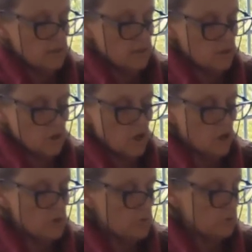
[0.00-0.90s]

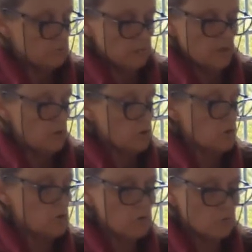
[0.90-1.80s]
So
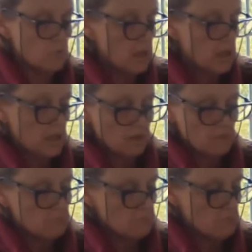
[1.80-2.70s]
you could
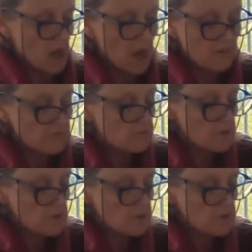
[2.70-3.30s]
be half the